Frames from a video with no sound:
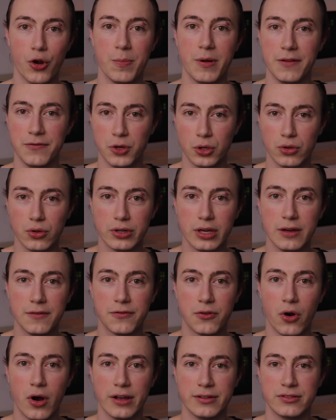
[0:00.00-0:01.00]
But if you're looking
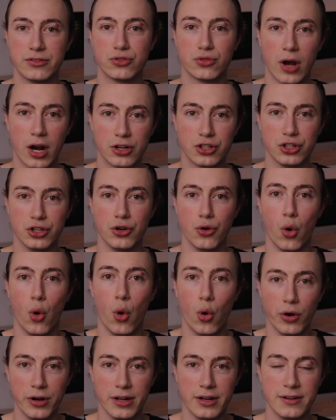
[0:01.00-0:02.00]
for a structured,
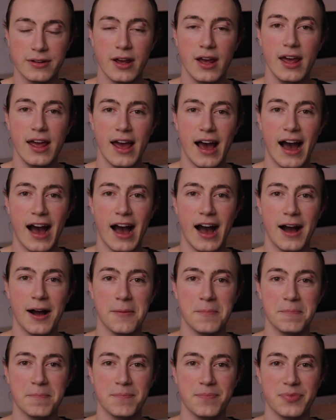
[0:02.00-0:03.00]
ordered
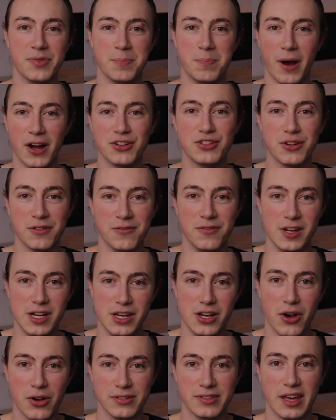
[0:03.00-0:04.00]
bunch of
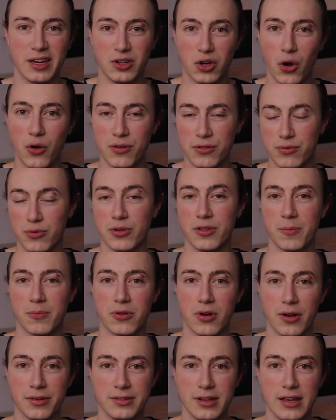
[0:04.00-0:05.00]
videos that go through the
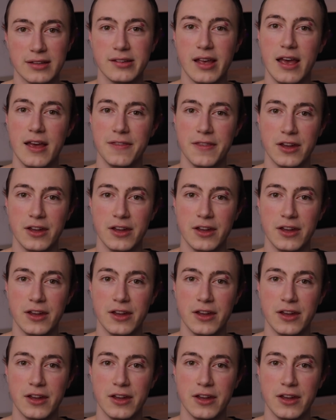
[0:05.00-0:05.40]
process,